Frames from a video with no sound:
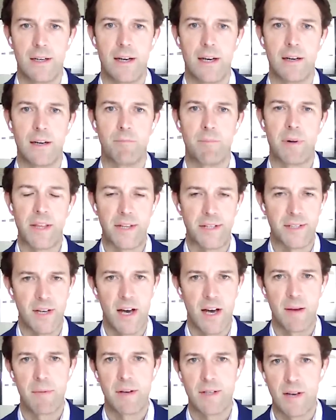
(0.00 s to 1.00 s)
And by the
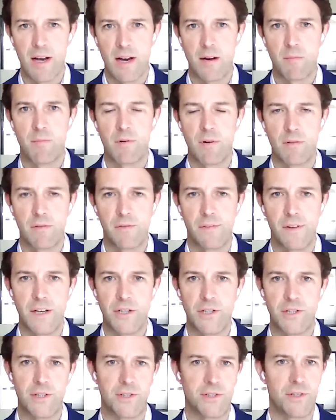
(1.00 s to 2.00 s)
time it's
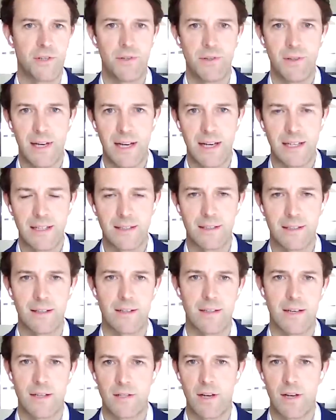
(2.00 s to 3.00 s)
hyperinflation, it's too late.
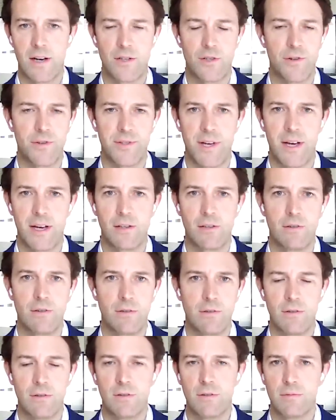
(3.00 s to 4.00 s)
Because as you said,
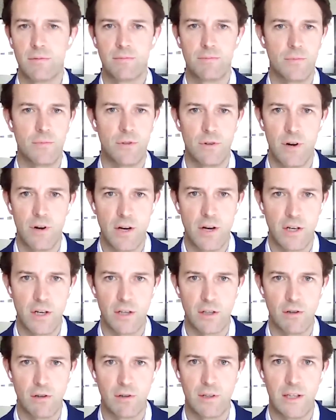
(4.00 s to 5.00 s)
you're
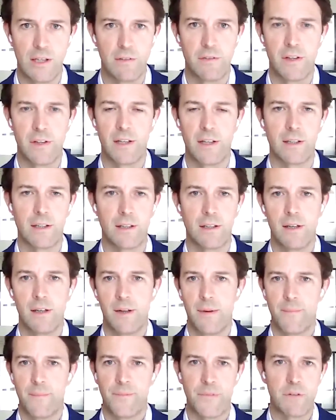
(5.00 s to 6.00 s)
earning your living,
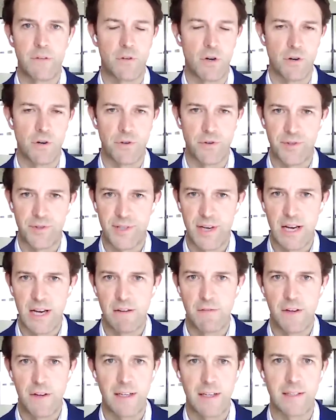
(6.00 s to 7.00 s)
you've got your
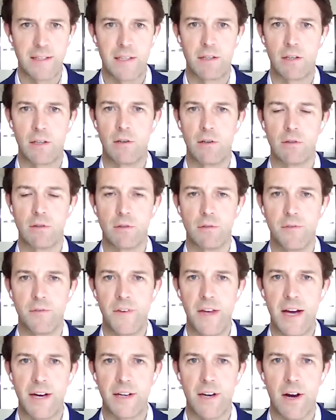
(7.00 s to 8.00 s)
savings in the local
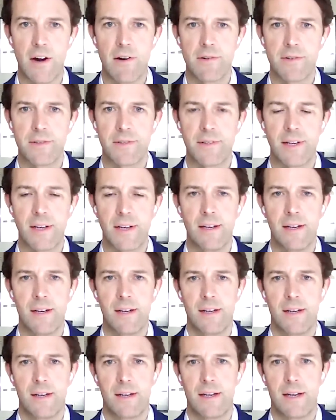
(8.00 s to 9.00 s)
fiat currency,
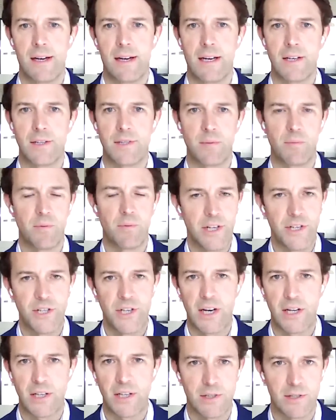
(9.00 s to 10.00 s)
and it's
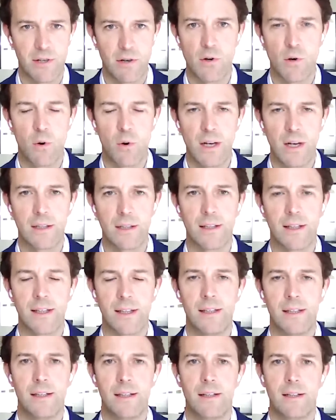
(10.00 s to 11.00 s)
depreciating so
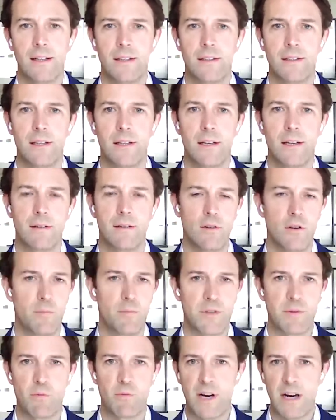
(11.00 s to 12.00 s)
quickly that
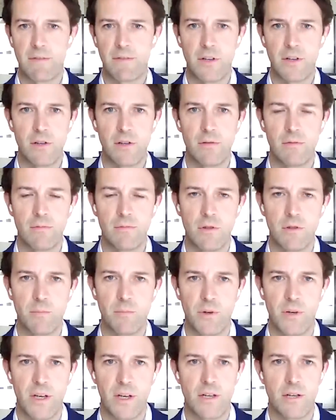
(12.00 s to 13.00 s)
almost whatever you
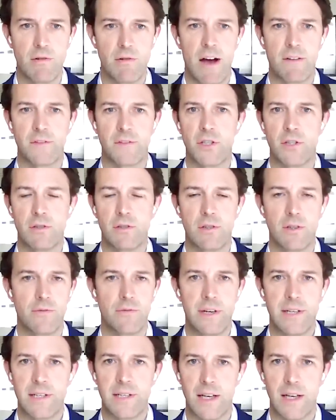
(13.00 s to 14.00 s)
put in, you have to do it, you
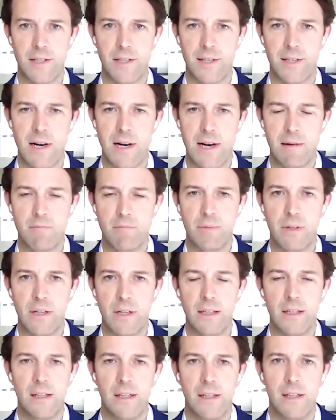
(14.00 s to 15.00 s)
race against time.
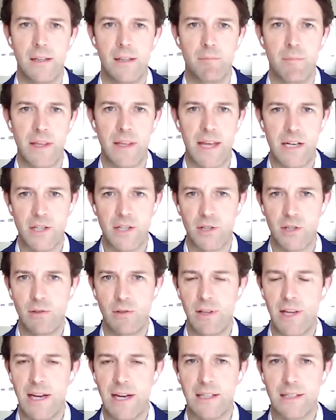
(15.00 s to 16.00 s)
But by then it's
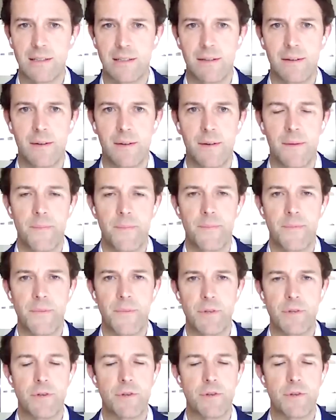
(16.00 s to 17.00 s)
too late.
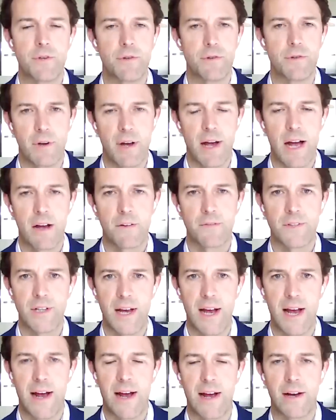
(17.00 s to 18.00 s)
You have to
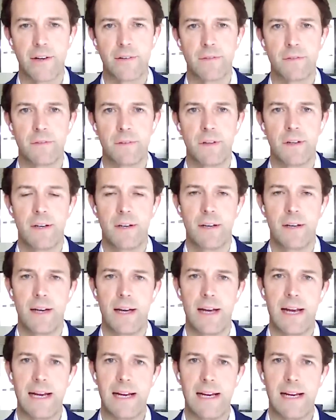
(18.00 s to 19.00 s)
have
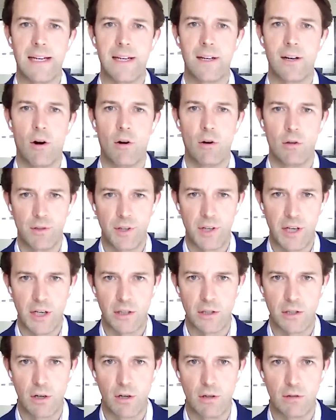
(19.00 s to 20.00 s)
a holding
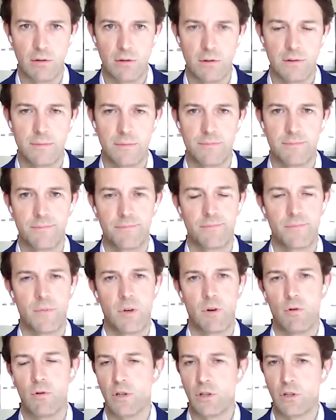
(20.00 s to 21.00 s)
in gold,
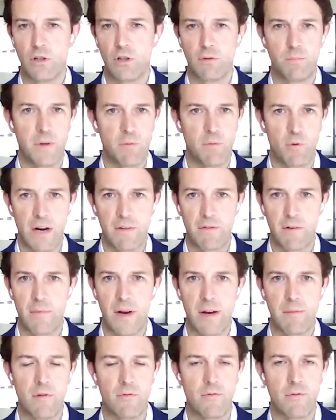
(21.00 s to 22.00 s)
or it could be whatever it
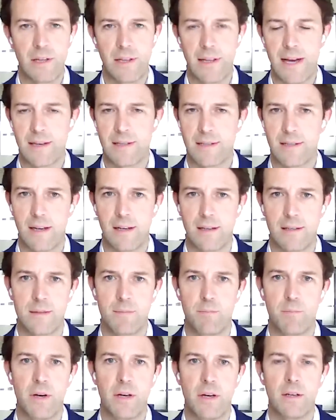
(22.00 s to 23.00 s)
may be, real assets,
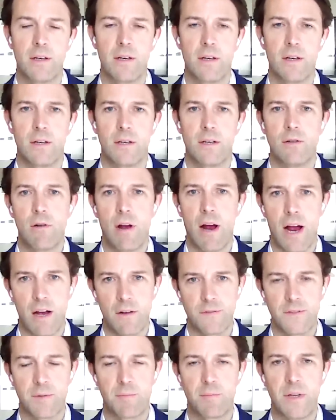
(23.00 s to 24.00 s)
but you
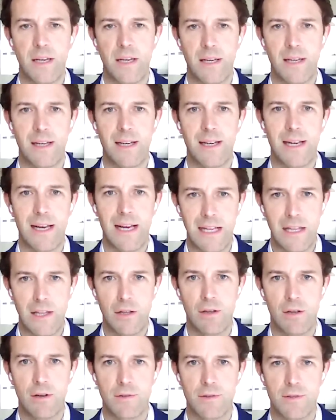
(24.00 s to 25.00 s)
have to be
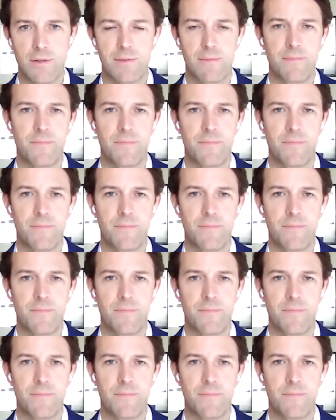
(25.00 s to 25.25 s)
in those